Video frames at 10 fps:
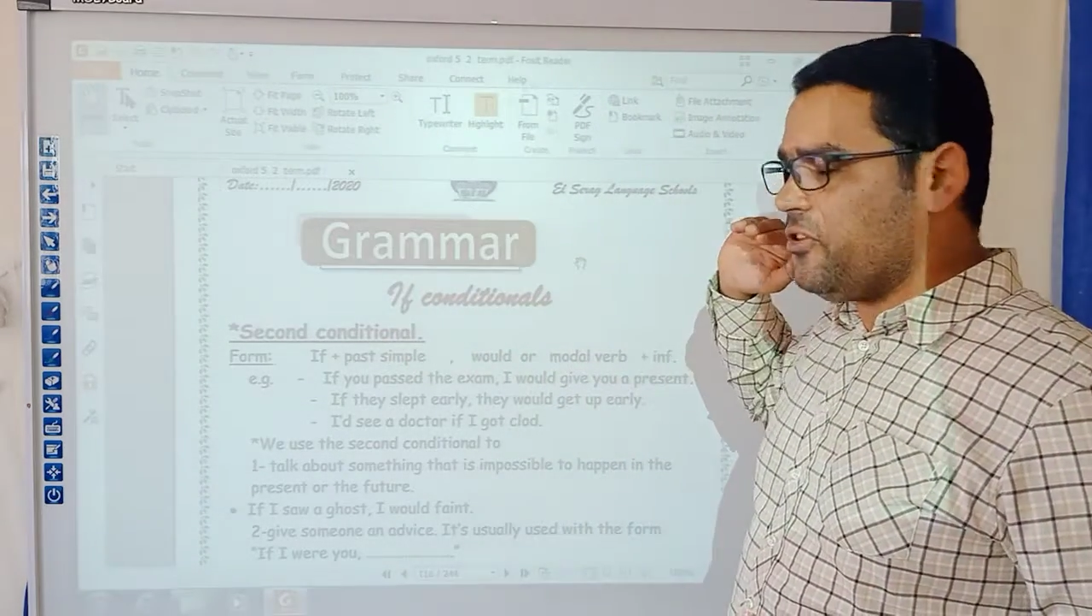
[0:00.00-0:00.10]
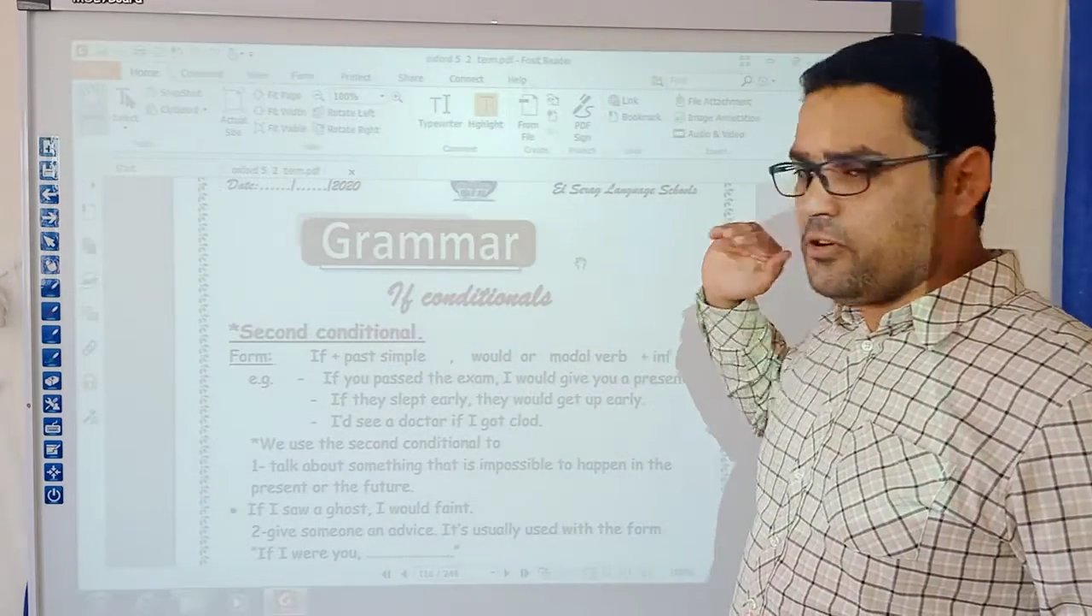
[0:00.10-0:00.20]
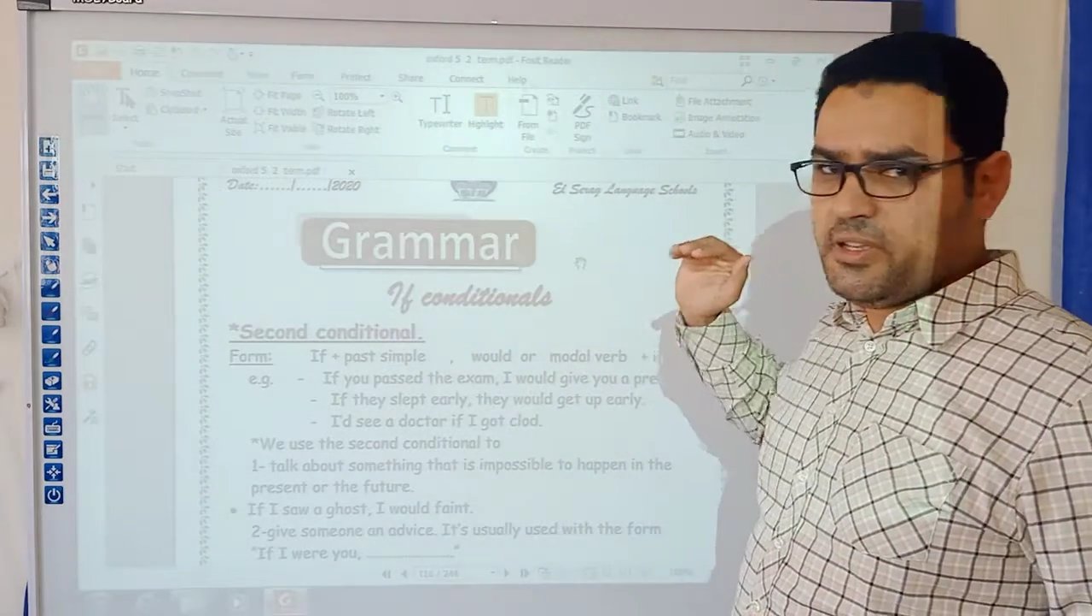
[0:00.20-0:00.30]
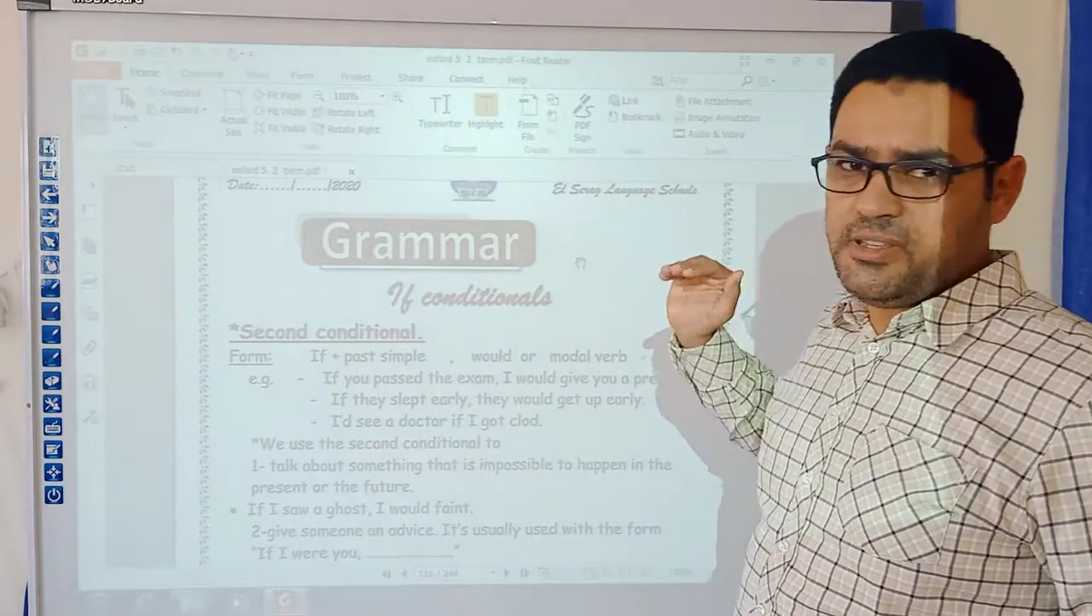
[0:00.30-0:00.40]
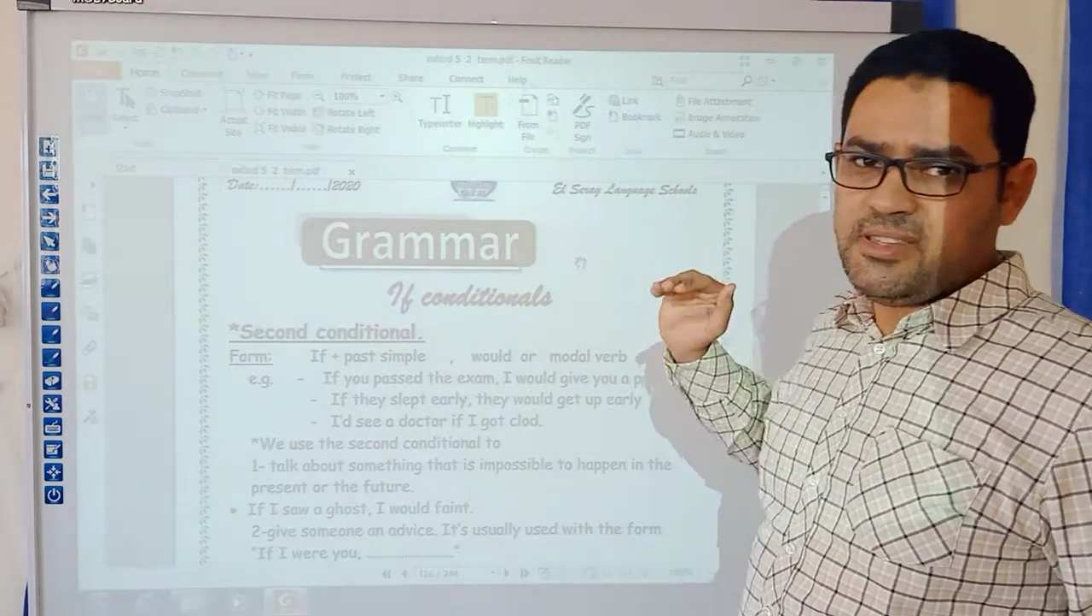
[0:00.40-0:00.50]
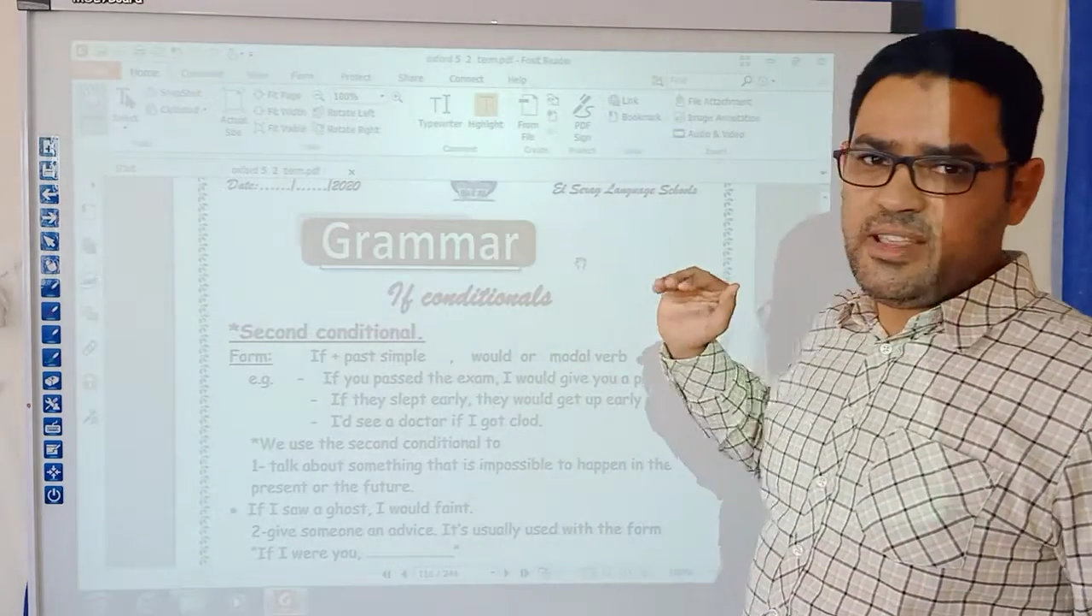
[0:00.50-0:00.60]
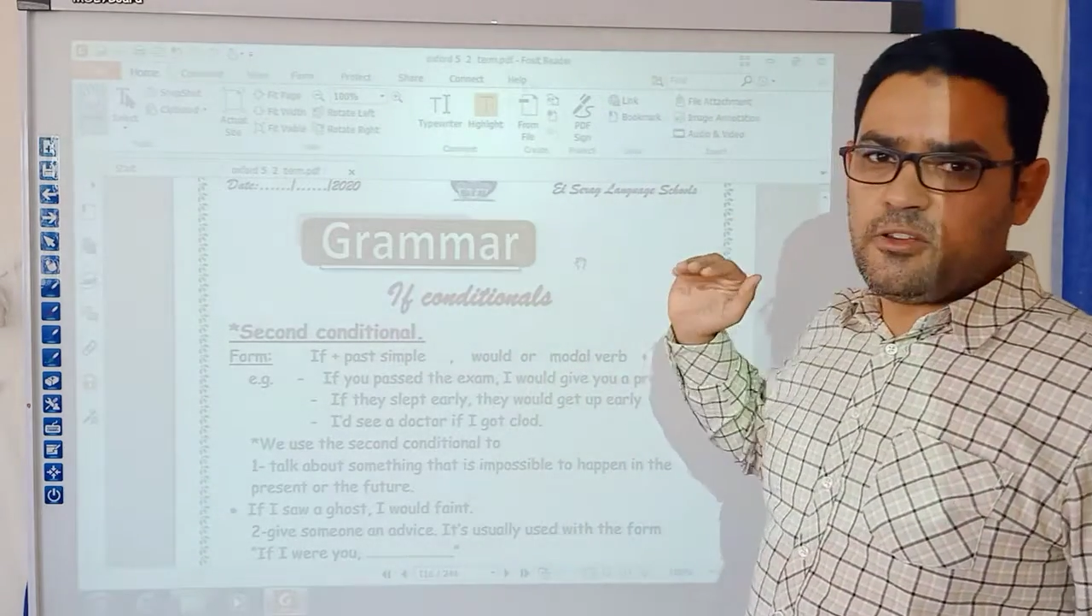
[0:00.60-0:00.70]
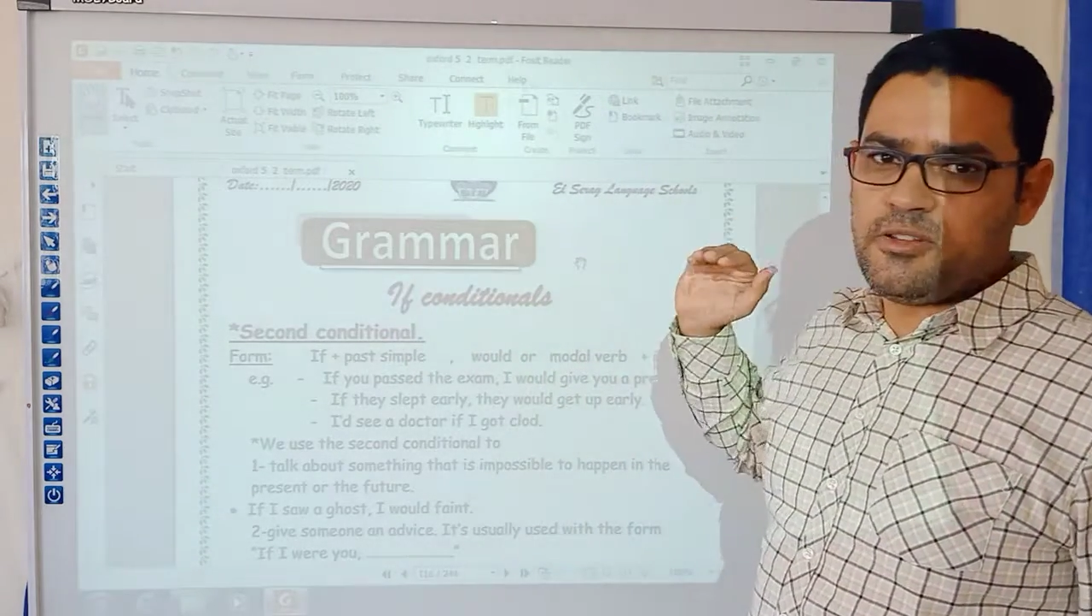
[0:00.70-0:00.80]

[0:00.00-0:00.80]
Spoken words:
focus and